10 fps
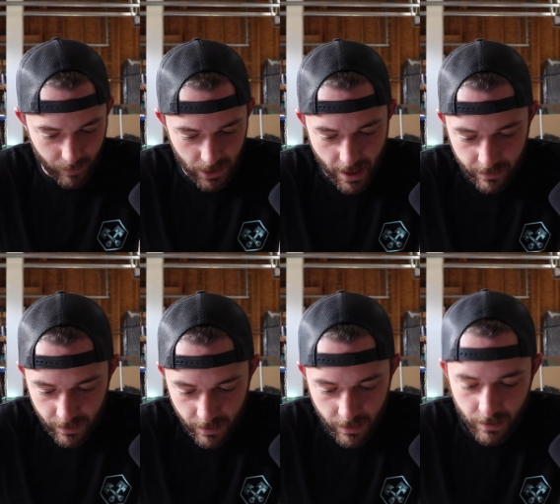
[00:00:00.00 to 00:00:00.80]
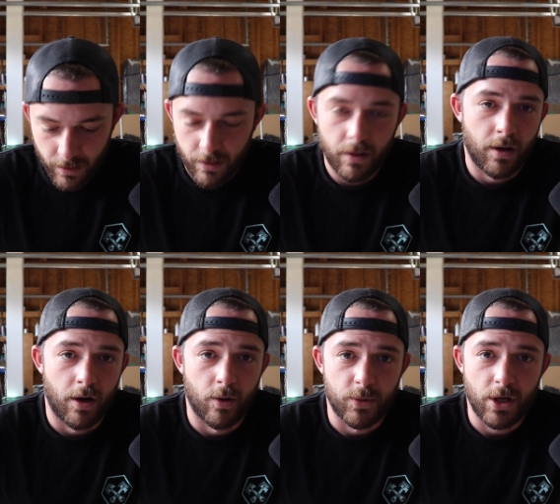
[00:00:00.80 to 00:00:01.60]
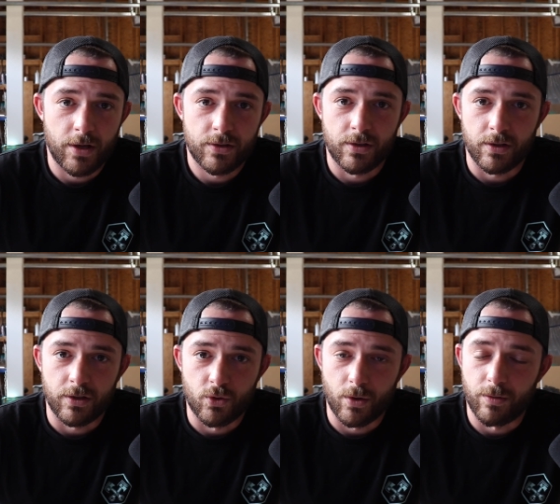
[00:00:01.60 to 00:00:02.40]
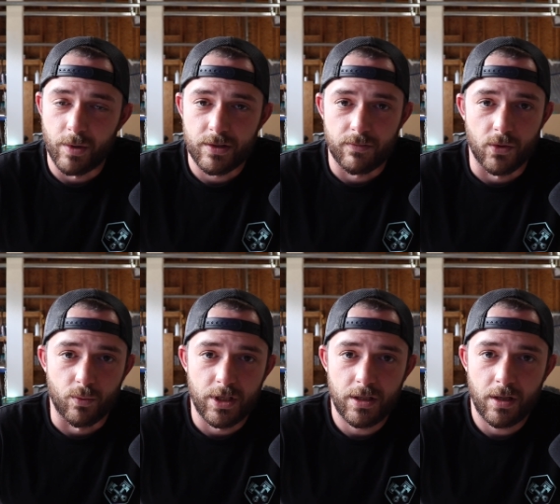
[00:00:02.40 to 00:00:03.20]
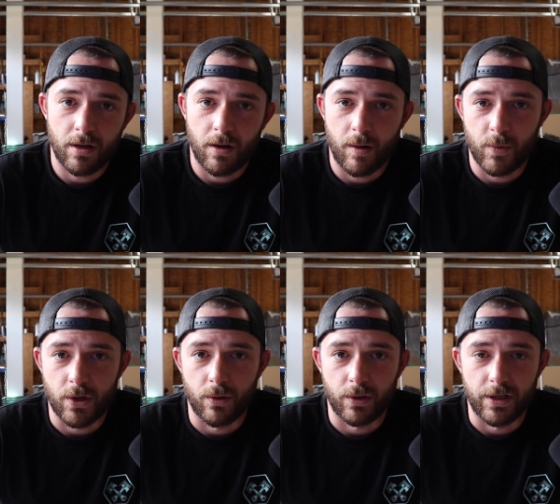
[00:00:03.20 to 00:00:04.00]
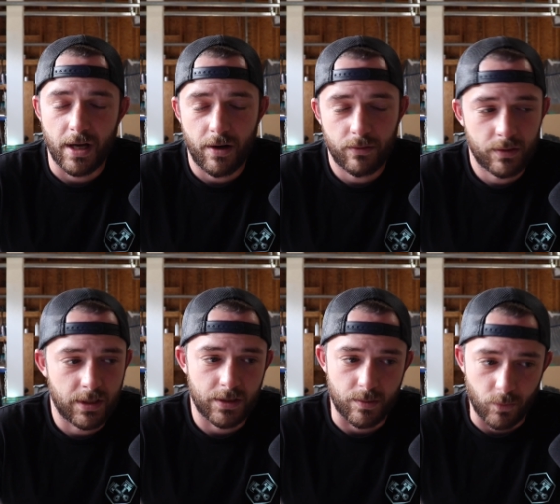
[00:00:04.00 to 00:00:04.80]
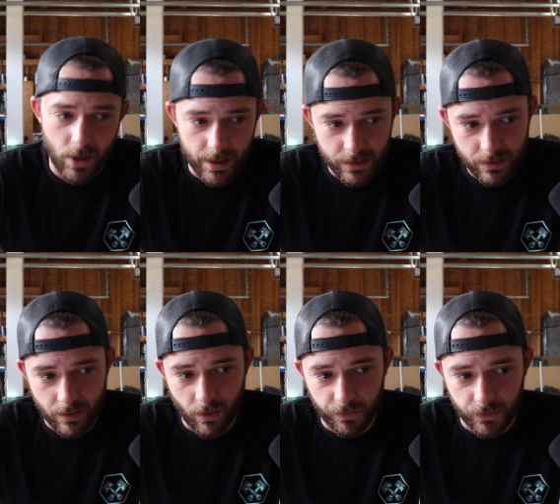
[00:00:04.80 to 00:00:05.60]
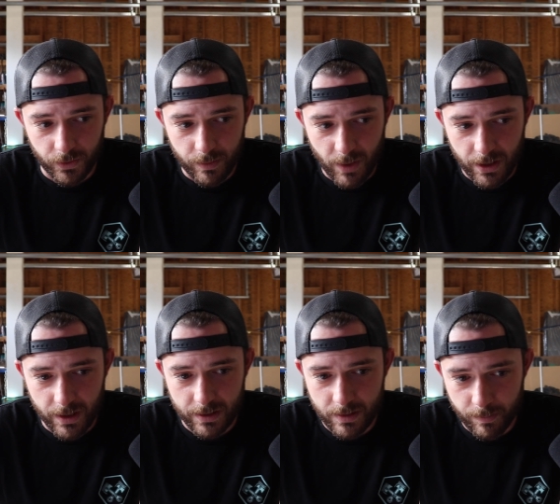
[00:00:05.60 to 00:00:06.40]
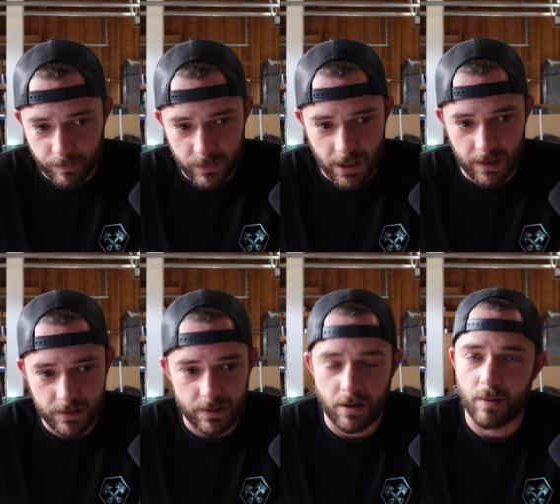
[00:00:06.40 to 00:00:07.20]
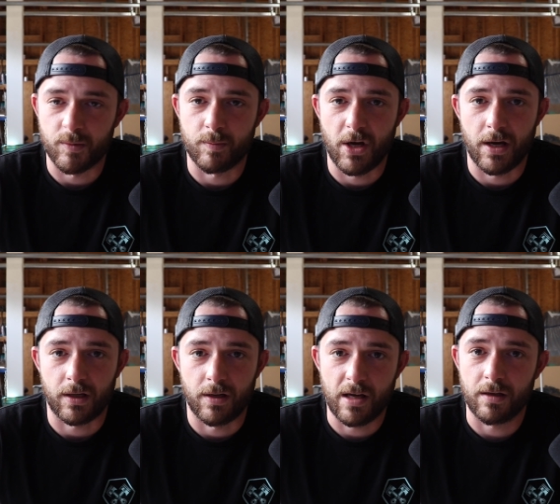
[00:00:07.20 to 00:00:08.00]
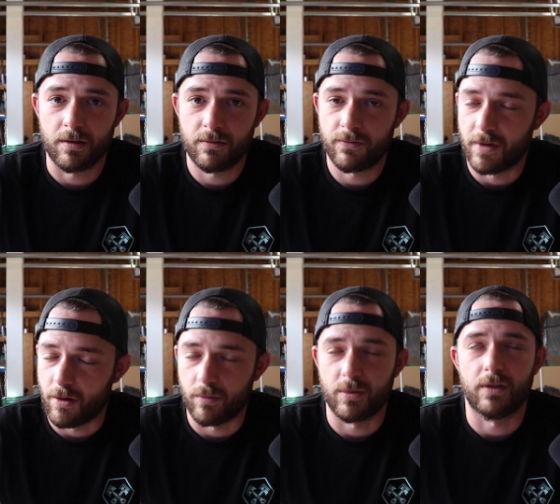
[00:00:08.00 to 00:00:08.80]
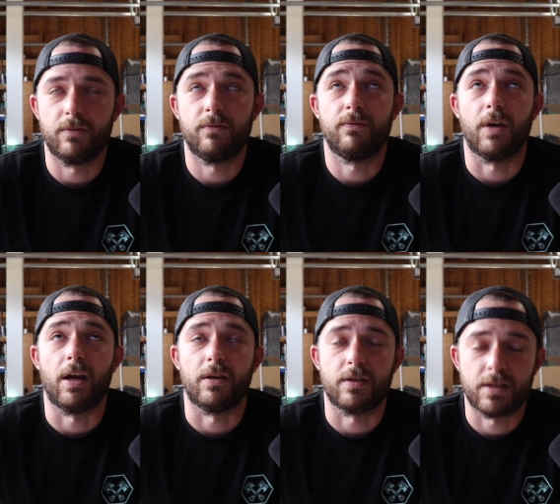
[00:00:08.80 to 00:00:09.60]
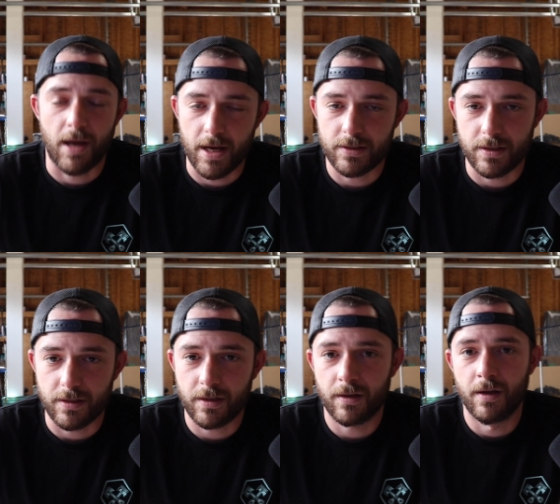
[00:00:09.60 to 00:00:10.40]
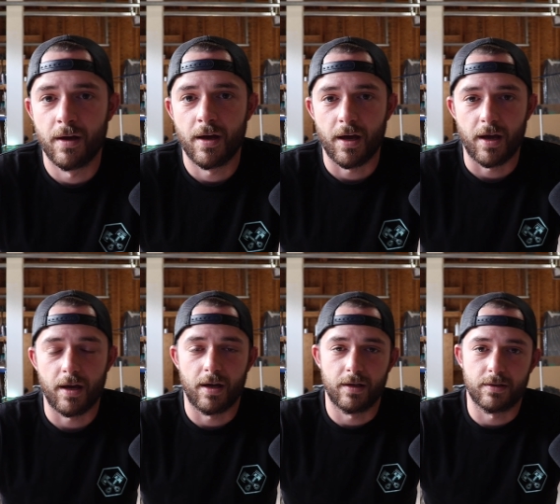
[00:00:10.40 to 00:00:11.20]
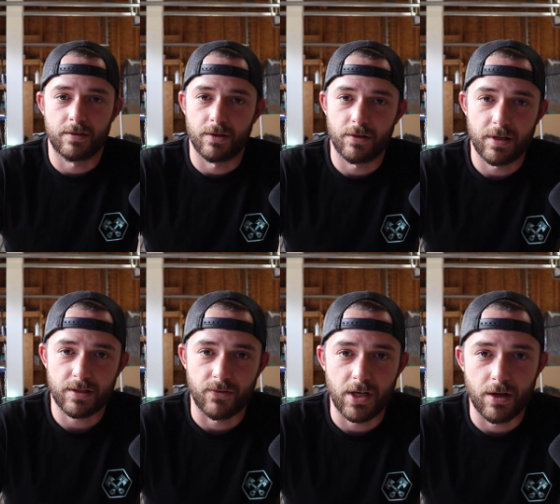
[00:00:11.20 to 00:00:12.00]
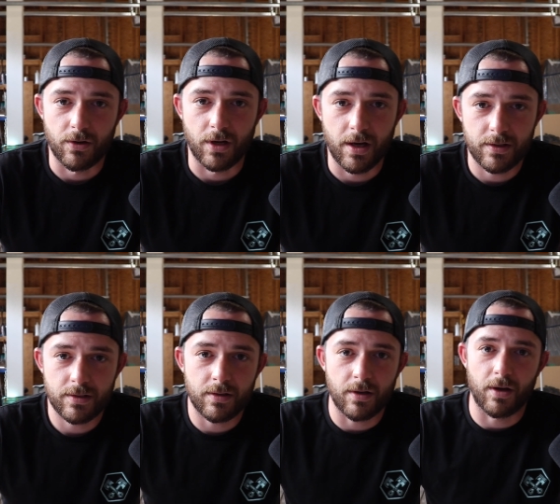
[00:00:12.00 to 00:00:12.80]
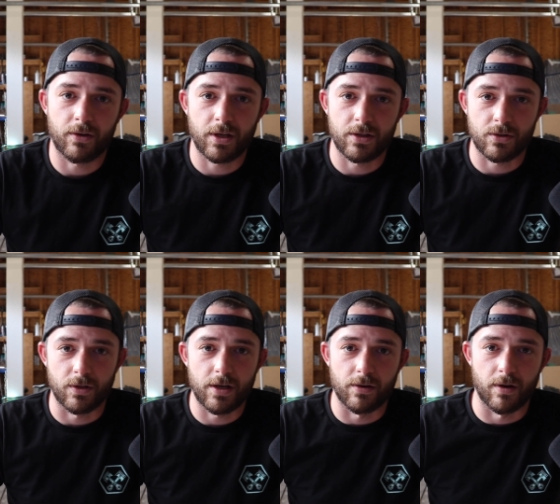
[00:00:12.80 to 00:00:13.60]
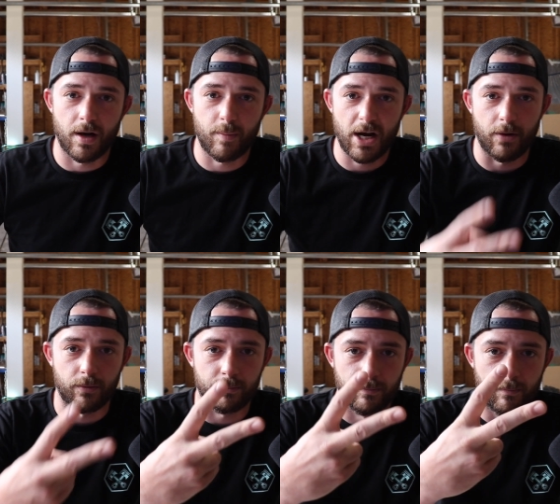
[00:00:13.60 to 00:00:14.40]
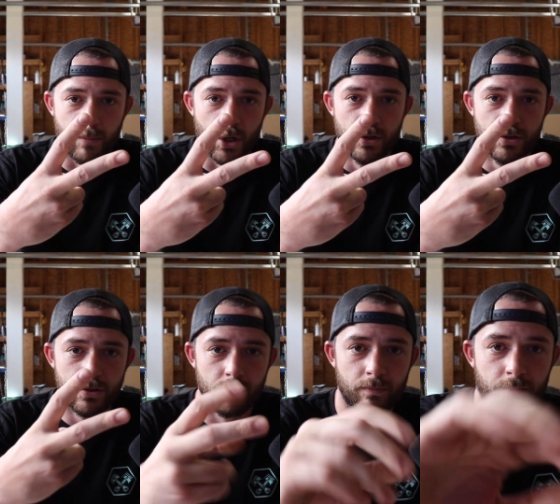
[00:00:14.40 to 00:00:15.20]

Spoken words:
yeah, I hope you guys enjoy the rest of your week. I'm gonna go lay down, get some rest. Hopefully my next test comes back negative. That would be fantastic. And until the next video, guys, I'll catch you later. I'm out. Peace.